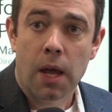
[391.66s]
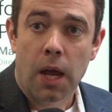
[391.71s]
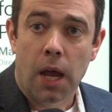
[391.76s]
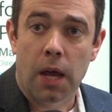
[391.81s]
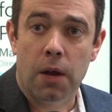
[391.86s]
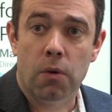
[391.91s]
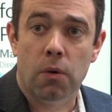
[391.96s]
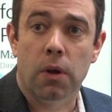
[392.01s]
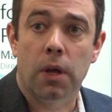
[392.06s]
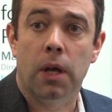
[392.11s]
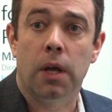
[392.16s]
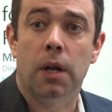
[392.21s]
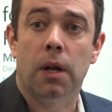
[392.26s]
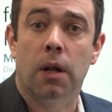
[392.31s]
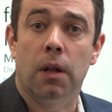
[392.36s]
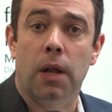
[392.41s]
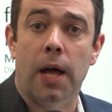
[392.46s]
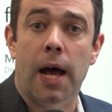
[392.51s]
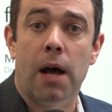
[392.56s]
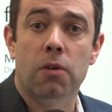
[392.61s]
and it
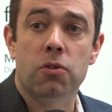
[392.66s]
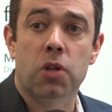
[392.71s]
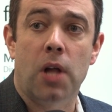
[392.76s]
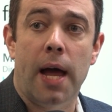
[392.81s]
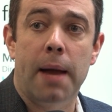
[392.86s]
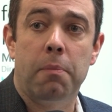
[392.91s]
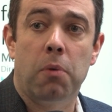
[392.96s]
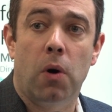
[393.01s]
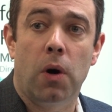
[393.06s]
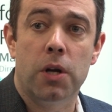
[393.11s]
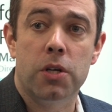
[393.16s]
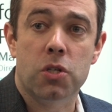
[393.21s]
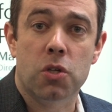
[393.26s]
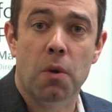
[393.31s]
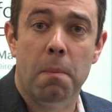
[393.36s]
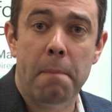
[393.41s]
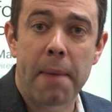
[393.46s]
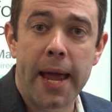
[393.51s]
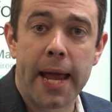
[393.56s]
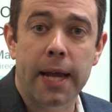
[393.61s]
allows libraries
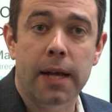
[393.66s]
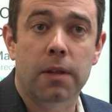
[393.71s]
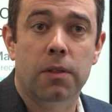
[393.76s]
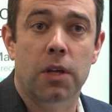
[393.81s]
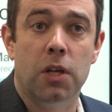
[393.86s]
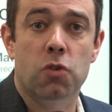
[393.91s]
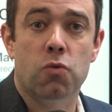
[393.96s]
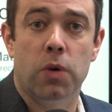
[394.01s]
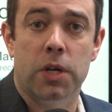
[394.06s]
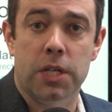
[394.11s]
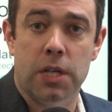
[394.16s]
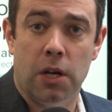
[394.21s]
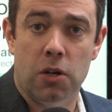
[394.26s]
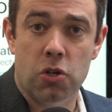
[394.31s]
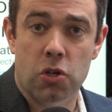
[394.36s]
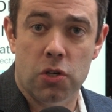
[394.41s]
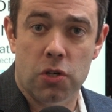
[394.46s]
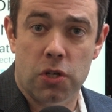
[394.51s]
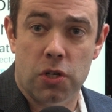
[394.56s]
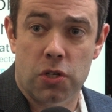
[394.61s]
to make these
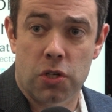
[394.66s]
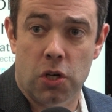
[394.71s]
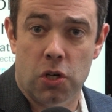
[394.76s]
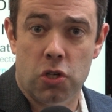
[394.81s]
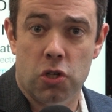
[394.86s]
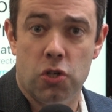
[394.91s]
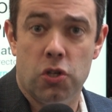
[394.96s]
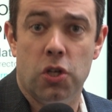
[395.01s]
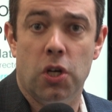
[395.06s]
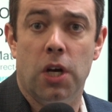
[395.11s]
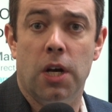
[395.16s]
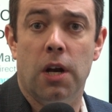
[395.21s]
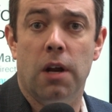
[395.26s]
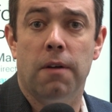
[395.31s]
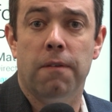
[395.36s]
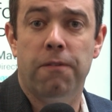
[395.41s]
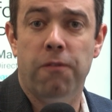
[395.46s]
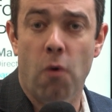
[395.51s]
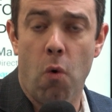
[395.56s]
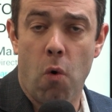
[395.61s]
retention decisions in an
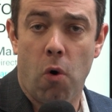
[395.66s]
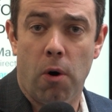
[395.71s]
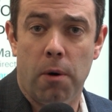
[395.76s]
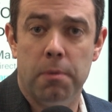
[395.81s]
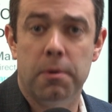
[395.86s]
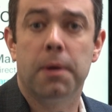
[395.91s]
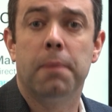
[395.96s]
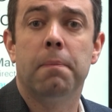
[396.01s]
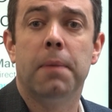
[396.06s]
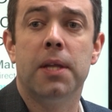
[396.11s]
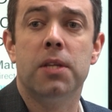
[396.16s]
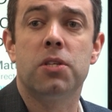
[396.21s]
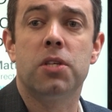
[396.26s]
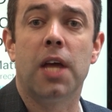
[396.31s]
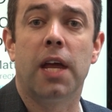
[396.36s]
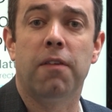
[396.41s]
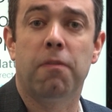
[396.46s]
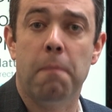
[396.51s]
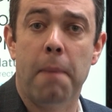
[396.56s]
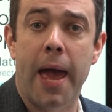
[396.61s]
informed and
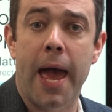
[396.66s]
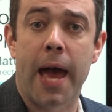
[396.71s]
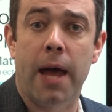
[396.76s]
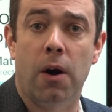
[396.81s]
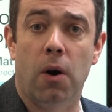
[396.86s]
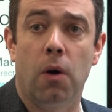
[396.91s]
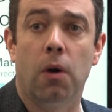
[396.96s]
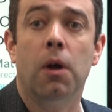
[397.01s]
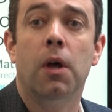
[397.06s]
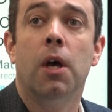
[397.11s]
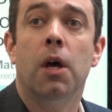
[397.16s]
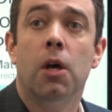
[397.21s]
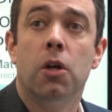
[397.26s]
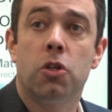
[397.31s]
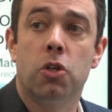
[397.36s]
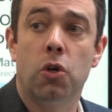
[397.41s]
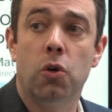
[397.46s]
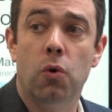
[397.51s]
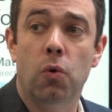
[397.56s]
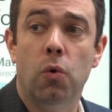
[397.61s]
safe manner
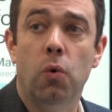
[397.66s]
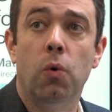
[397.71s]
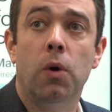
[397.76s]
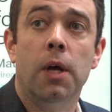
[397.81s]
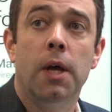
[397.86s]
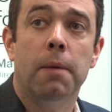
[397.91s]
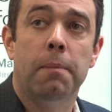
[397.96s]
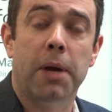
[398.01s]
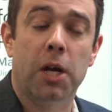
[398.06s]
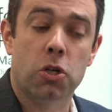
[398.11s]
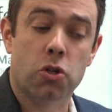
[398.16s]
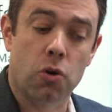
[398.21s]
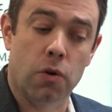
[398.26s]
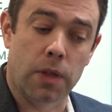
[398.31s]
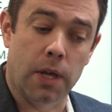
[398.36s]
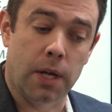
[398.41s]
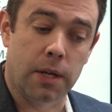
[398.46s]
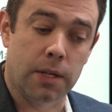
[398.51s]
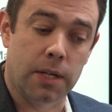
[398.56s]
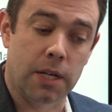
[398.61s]
to make sure
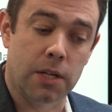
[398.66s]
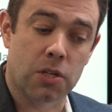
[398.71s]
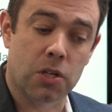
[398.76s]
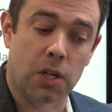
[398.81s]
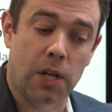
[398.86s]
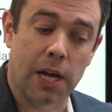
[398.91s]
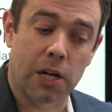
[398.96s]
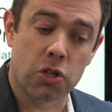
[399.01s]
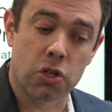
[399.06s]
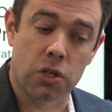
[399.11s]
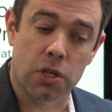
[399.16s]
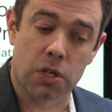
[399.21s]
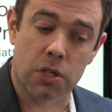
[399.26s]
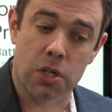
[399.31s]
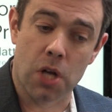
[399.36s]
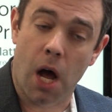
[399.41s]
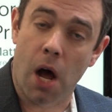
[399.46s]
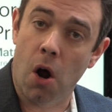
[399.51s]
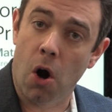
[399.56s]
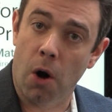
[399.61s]
that deselection does
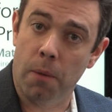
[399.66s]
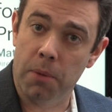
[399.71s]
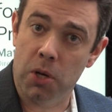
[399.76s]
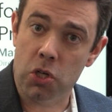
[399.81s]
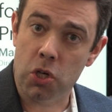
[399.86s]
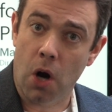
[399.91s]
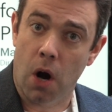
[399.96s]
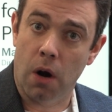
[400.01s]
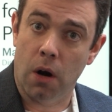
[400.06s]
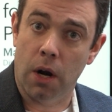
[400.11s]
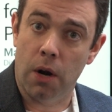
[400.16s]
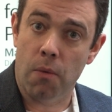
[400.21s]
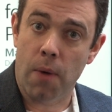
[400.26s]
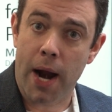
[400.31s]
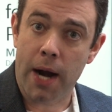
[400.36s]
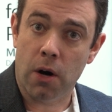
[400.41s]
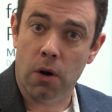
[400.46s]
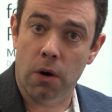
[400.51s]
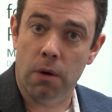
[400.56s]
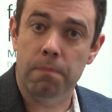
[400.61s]
not harm the scholarly
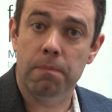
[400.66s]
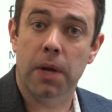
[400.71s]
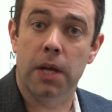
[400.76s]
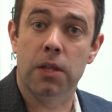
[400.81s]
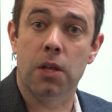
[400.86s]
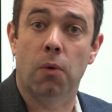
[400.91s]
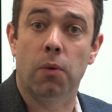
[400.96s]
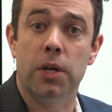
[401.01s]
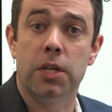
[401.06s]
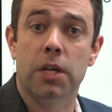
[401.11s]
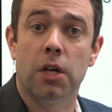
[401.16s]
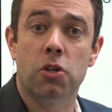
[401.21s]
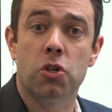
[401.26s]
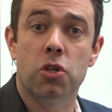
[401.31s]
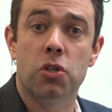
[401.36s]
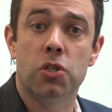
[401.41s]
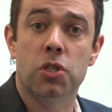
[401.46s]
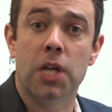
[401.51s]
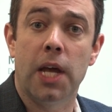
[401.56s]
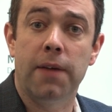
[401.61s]
record and that
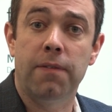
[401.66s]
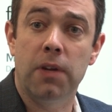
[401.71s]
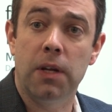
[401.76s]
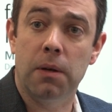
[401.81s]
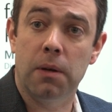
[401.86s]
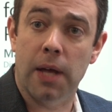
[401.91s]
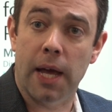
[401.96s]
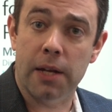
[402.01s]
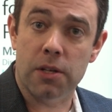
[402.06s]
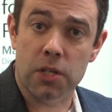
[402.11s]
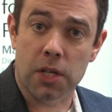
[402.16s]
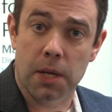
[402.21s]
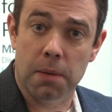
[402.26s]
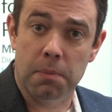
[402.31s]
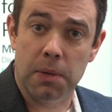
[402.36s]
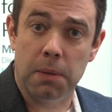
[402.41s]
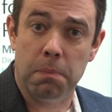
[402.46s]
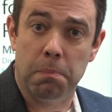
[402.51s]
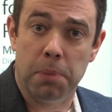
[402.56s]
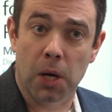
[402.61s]
retention safety nets
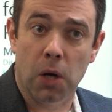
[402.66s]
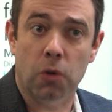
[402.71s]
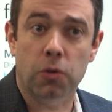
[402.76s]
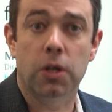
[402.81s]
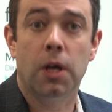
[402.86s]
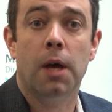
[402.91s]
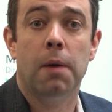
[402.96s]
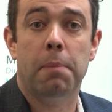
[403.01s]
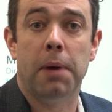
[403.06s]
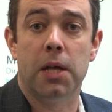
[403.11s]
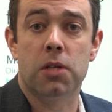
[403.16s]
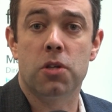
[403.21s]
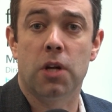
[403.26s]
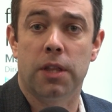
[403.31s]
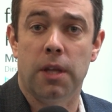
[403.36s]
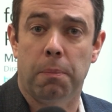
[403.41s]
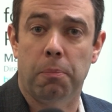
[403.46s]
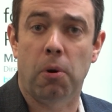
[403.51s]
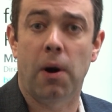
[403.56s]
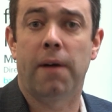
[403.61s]
can be built based
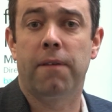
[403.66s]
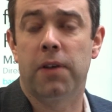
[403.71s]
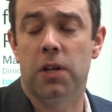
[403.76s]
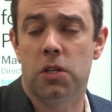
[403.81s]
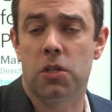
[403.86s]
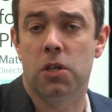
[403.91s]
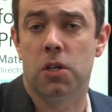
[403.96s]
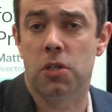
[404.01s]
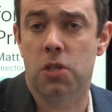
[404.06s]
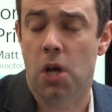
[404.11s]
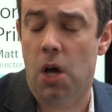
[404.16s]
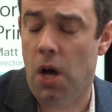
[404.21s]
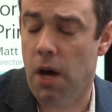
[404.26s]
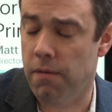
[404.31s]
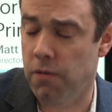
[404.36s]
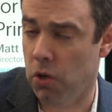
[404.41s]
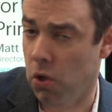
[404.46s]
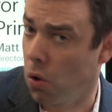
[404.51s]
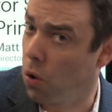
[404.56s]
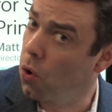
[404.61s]
on the preferences
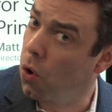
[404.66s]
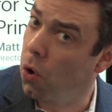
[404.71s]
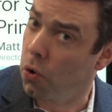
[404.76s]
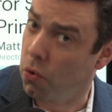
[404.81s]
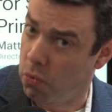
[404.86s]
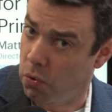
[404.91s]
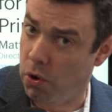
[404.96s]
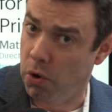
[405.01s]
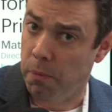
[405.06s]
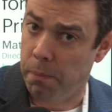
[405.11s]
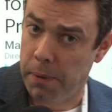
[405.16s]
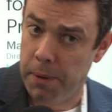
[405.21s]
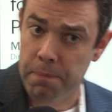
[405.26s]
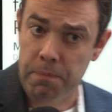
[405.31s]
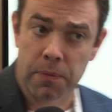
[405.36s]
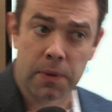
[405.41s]
of a local group.